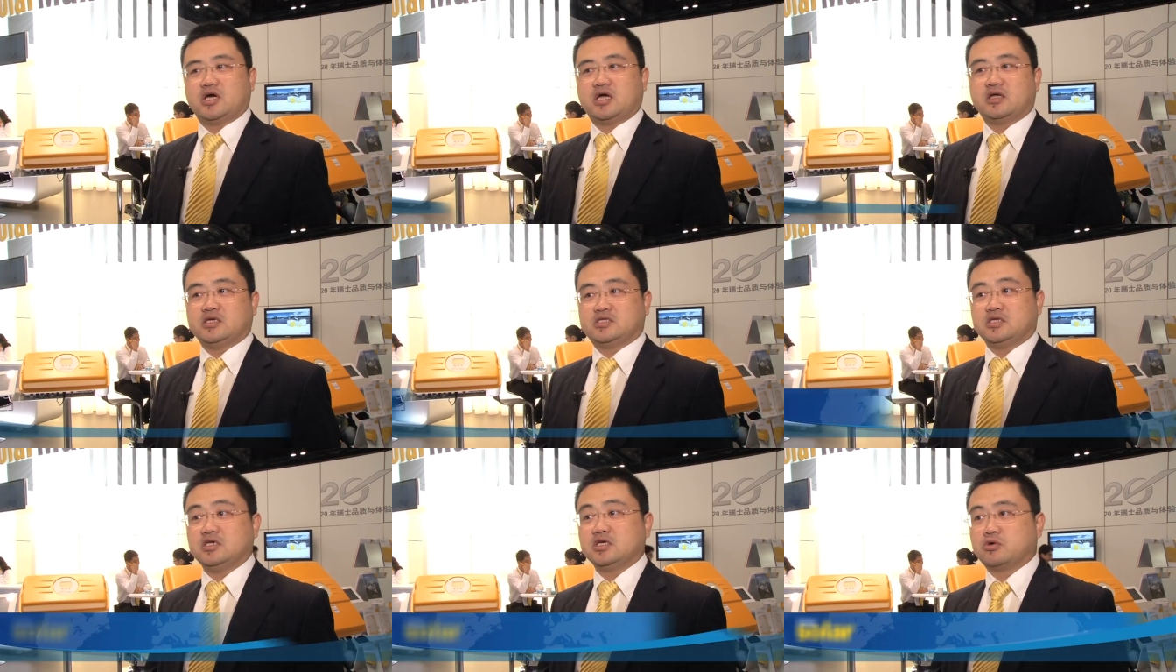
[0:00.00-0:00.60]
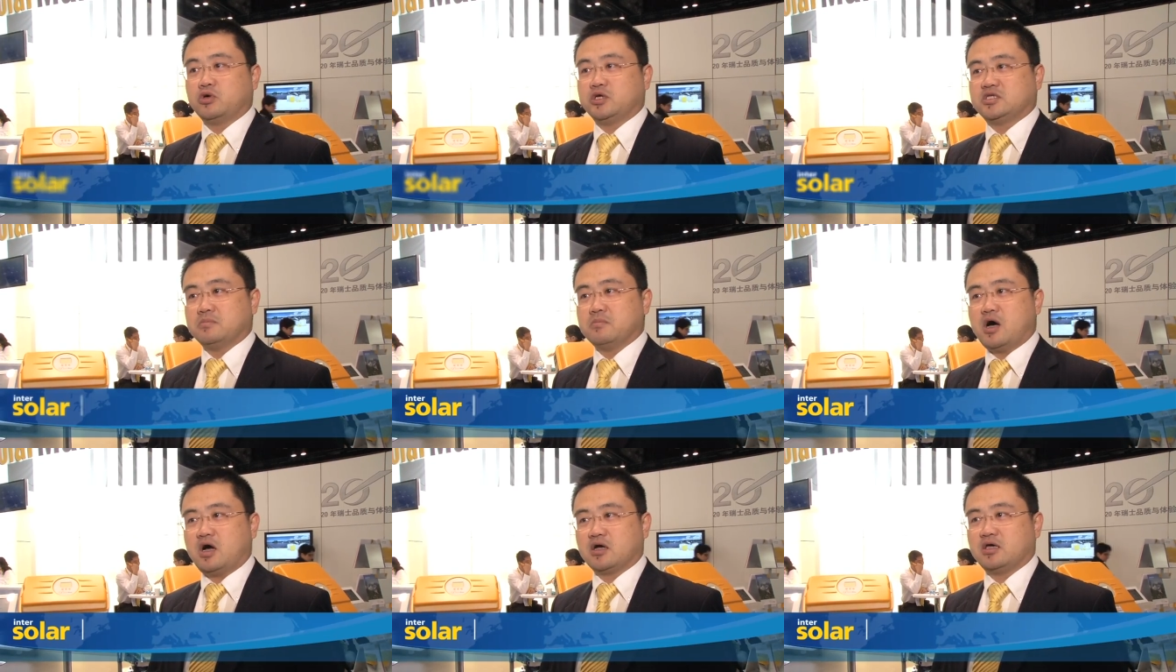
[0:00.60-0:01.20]
China is
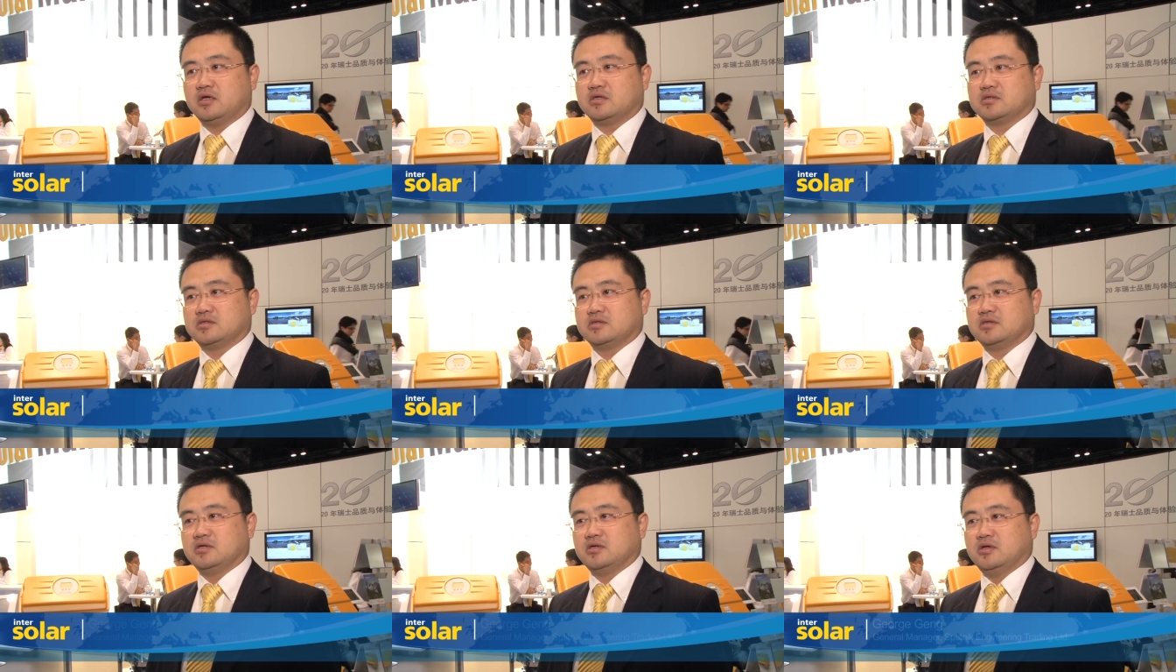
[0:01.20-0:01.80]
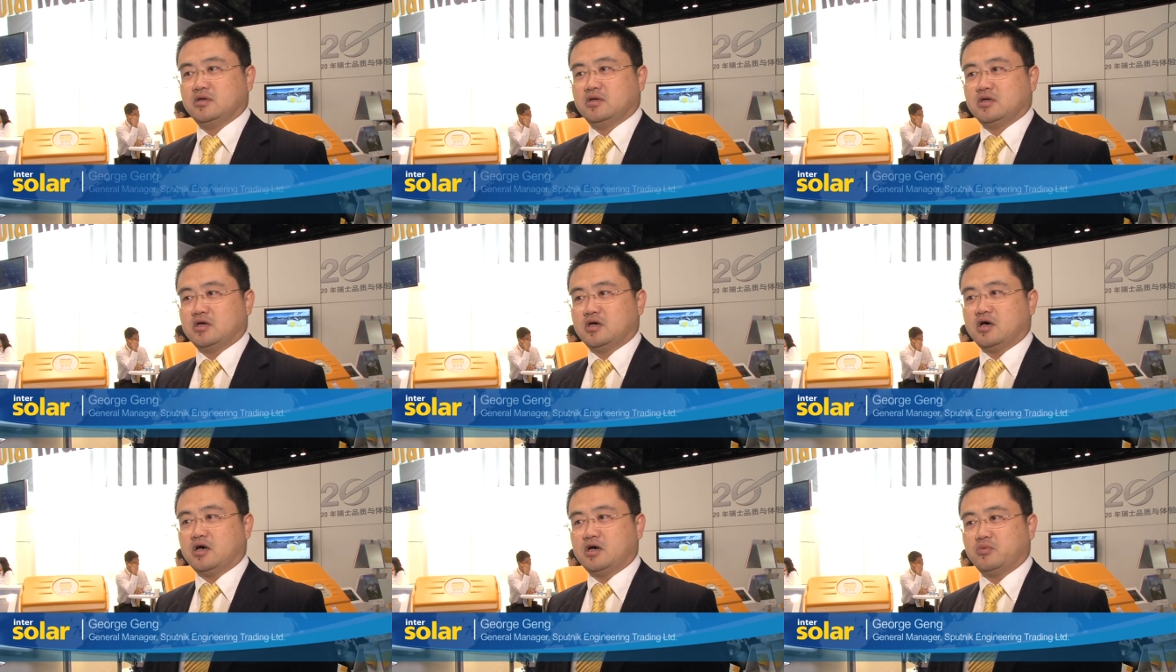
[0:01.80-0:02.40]
increasing market.
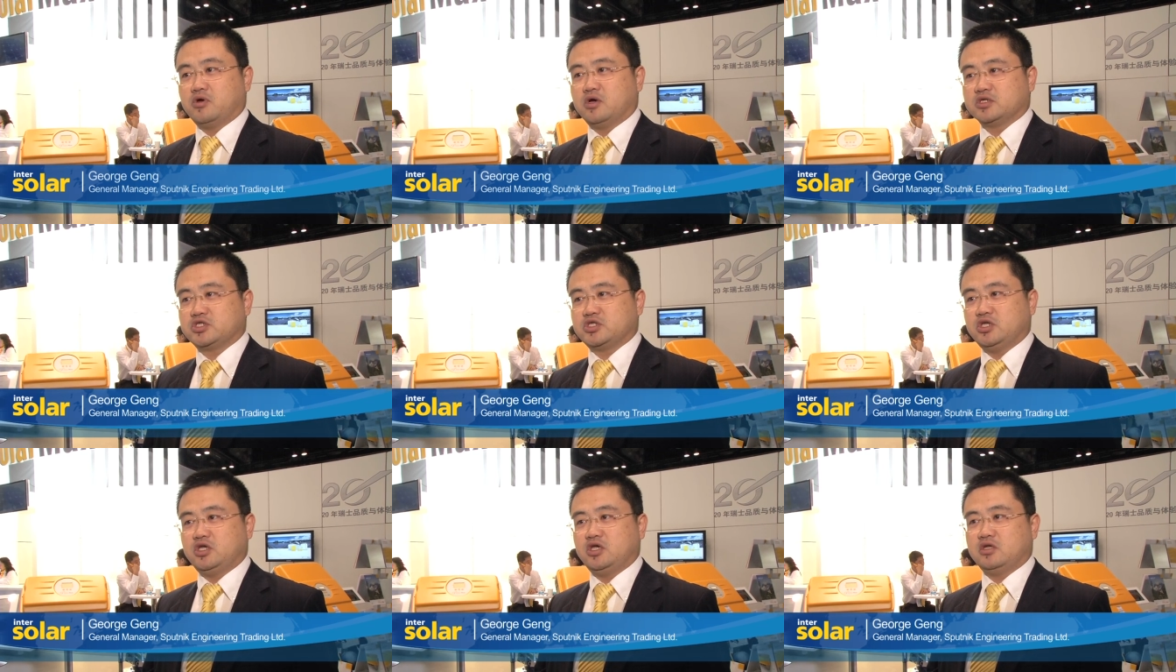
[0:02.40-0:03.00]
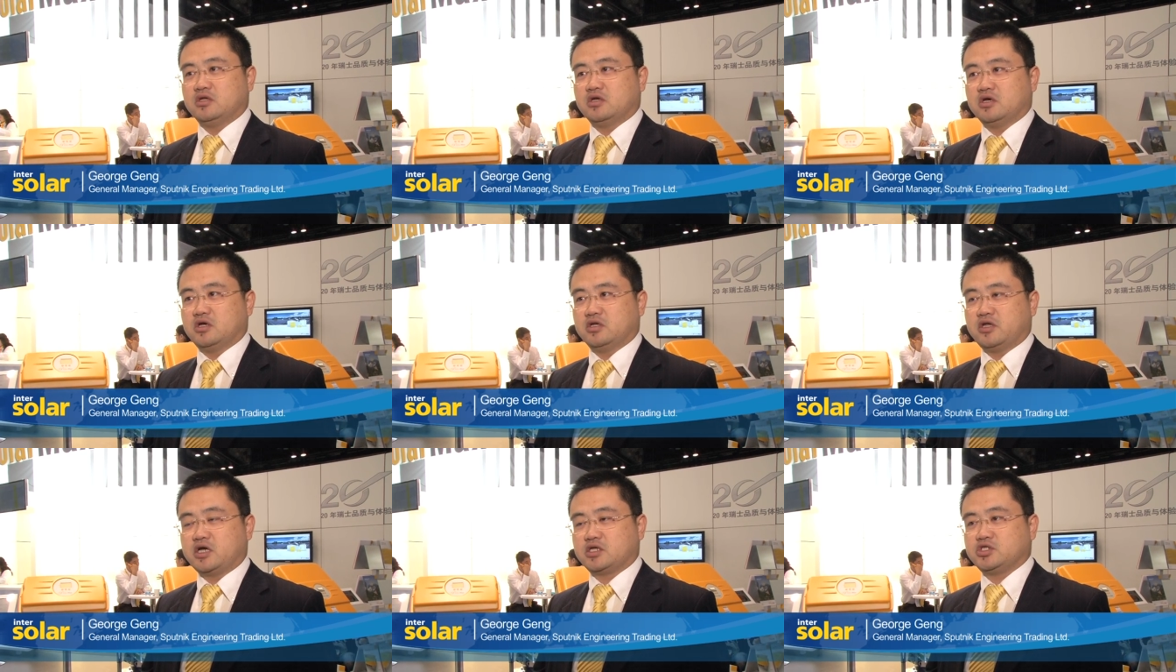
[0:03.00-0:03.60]
Uh, we are seeing
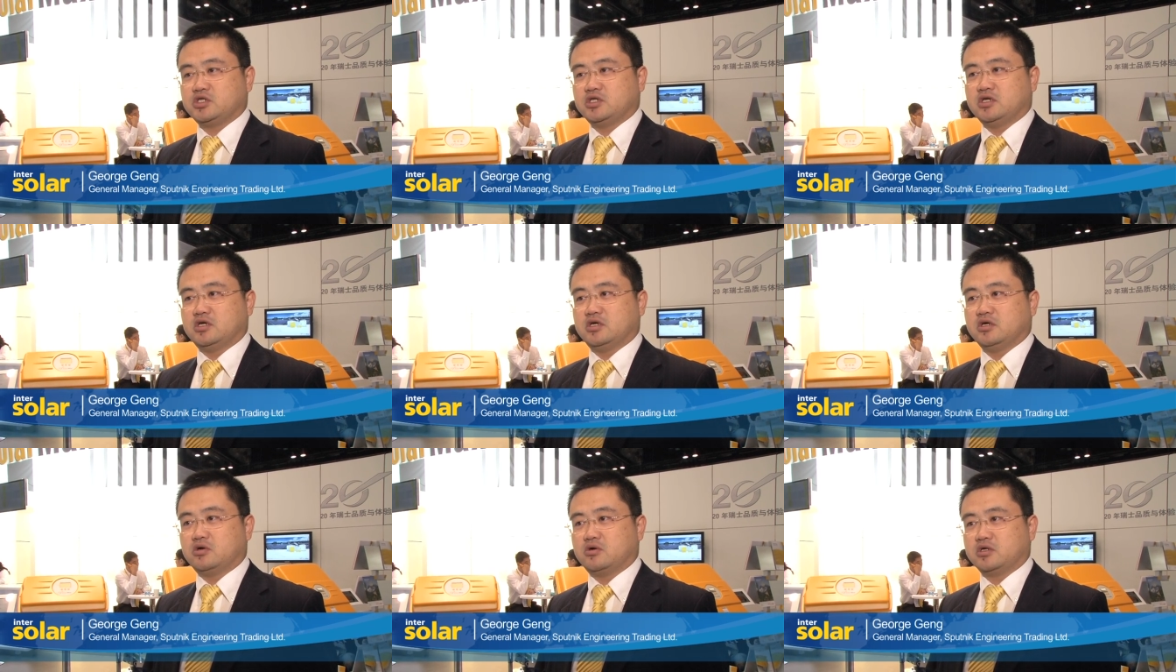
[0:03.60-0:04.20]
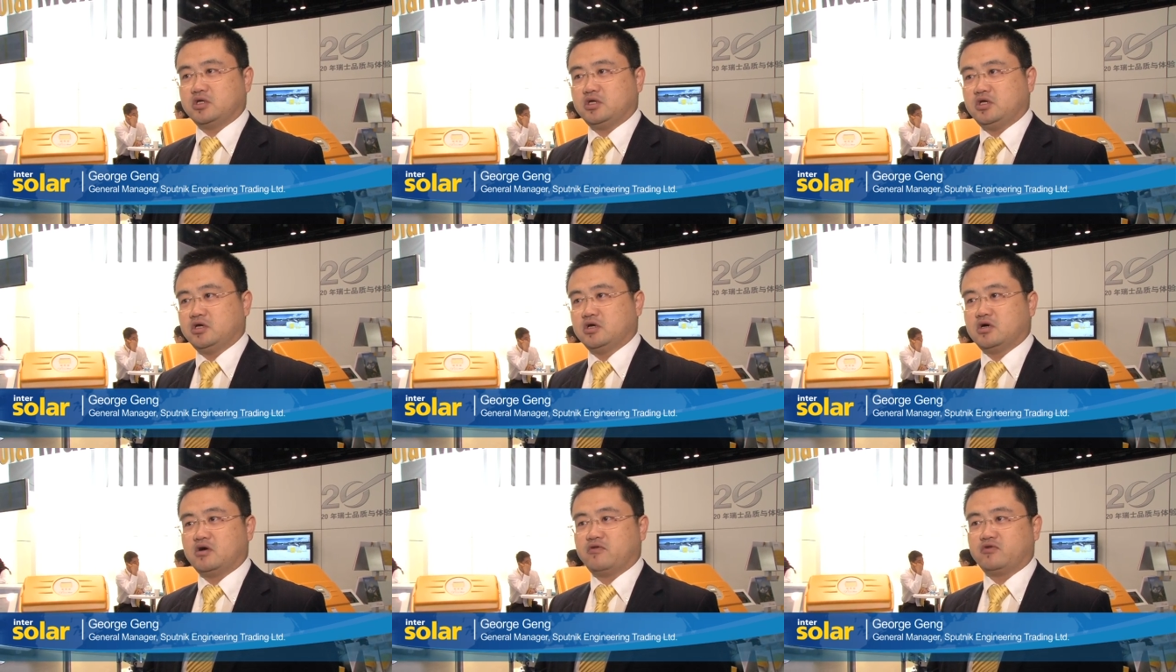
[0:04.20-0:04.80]
uh, next year or the
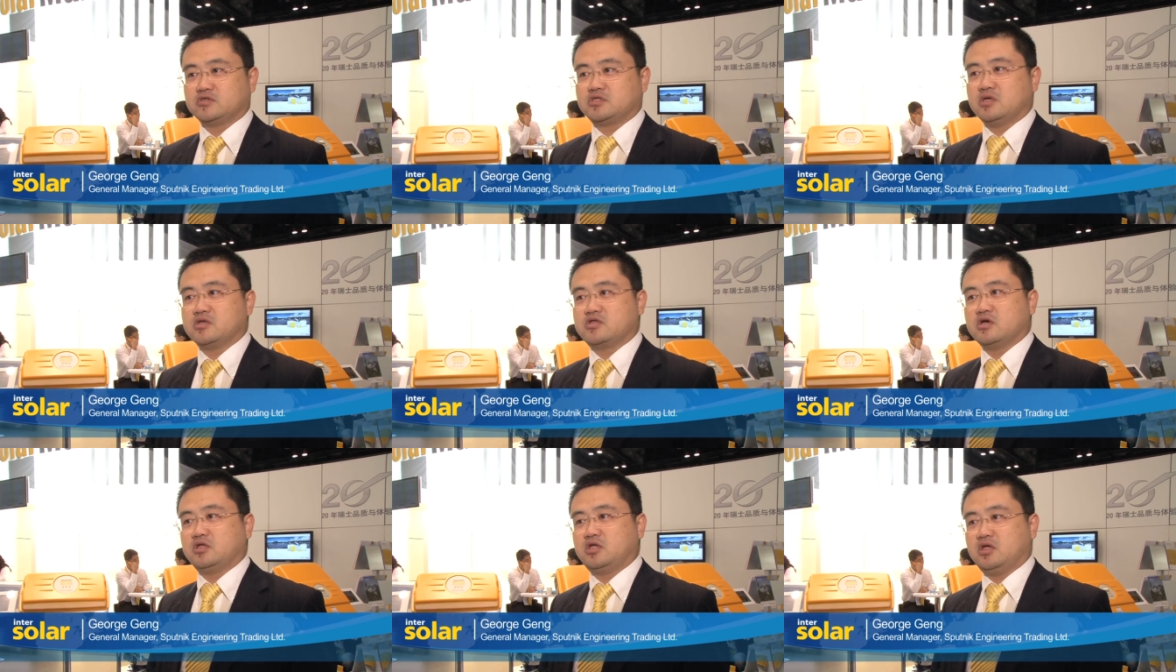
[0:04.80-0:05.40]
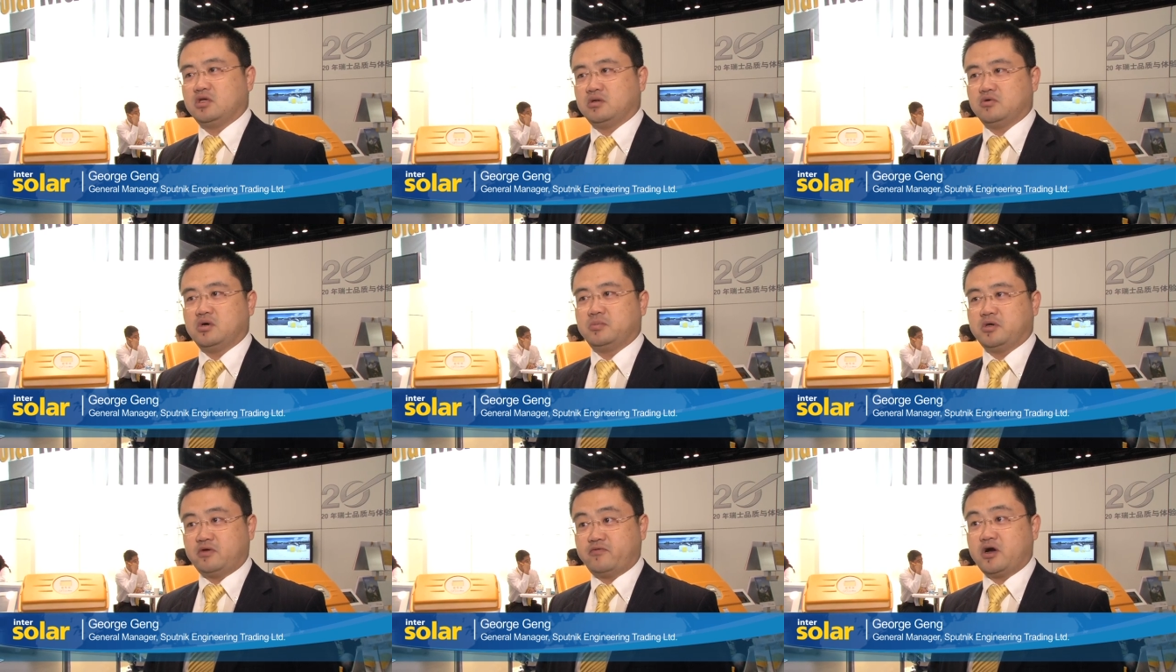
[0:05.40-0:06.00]
year of 2013
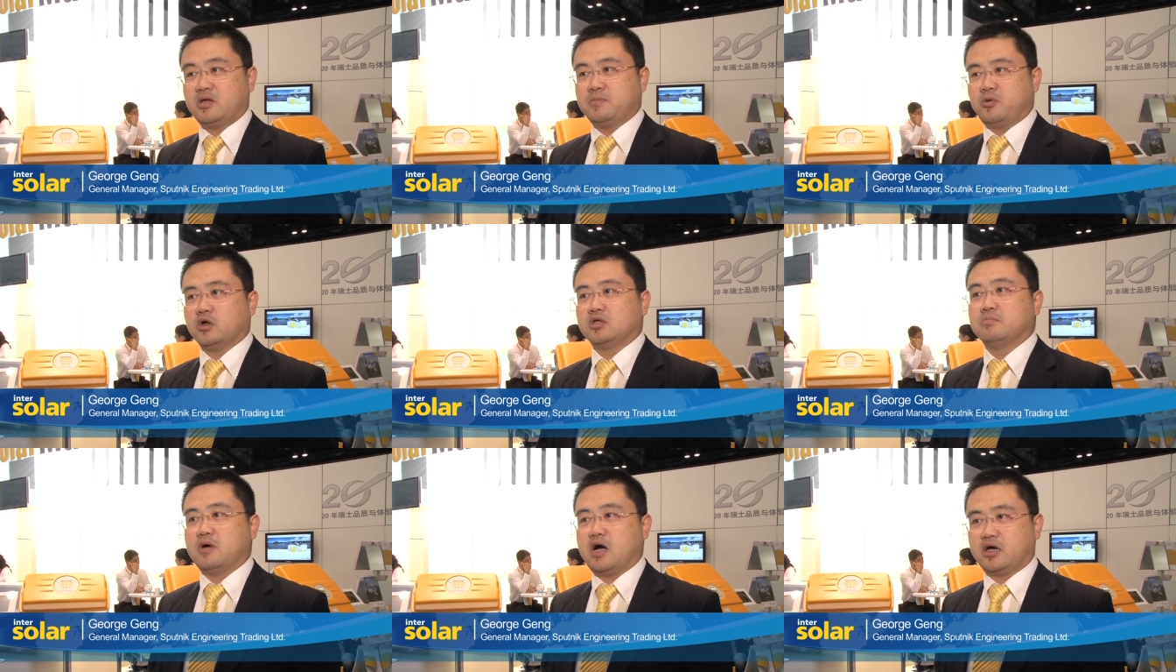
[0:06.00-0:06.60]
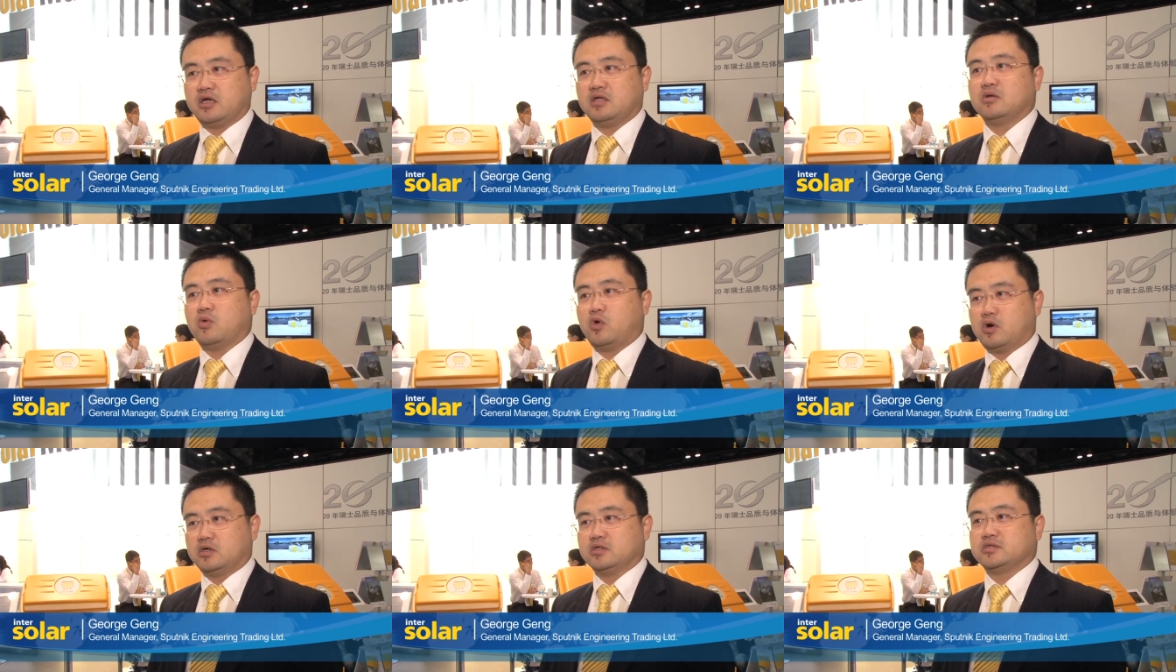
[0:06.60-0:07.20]
will be a very important market in the
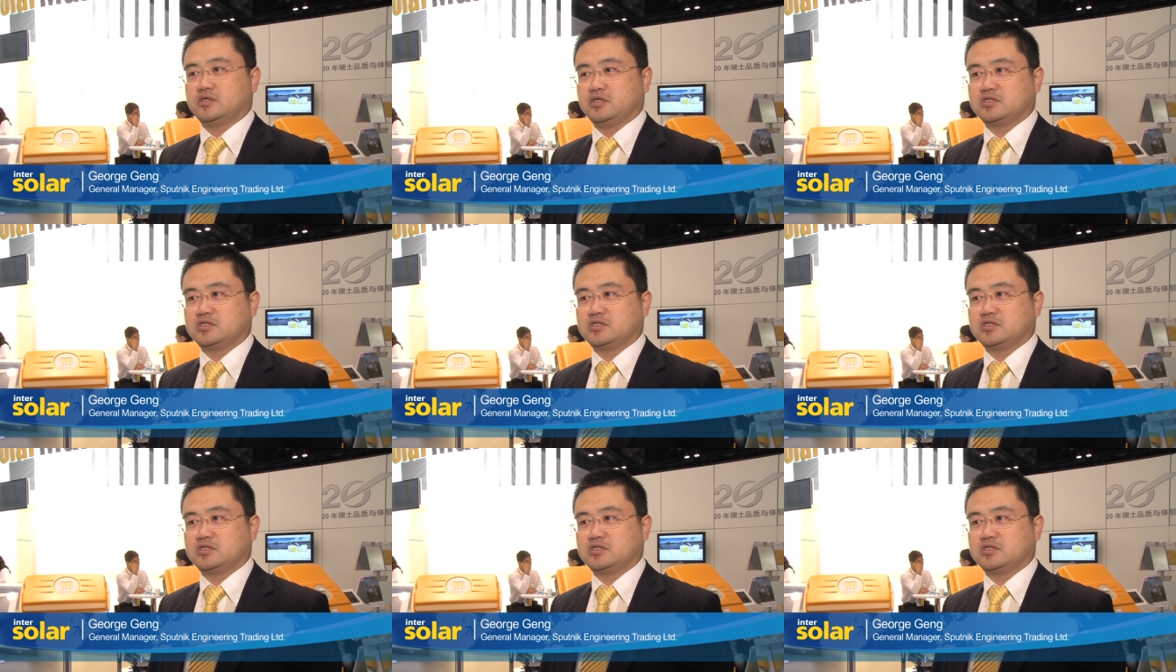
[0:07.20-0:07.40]
world.